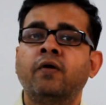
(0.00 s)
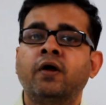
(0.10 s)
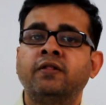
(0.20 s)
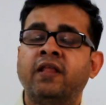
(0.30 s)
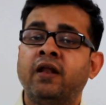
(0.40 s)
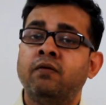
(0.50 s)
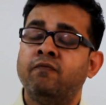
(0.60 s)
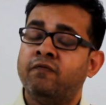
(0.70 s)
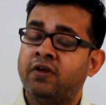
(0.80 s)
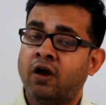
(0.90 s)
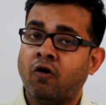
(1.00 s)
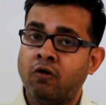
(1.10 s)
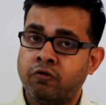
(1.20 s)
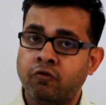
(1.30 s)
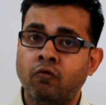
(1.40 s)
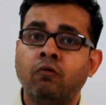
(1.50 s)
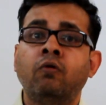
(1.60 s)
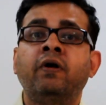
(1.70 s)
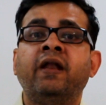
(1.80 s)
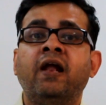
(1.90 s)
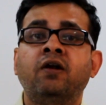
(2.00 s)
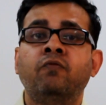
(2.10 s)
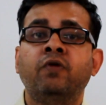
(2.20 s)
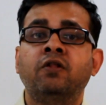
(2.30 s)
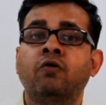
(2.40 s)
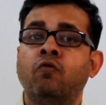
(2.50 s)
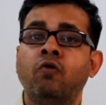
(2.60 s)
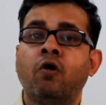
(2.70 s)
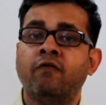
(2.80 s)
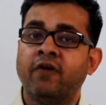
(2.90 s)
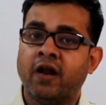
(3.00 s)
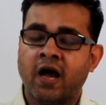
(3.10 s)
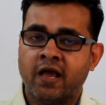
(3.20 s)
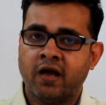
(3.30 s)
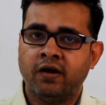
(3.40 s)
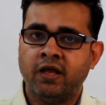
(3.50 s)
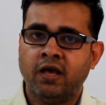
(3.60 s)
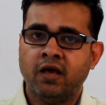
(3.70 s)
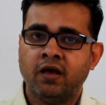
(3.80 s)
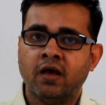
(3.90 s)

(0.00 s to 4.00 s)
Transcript: Then we also dealt with the role of an IRDA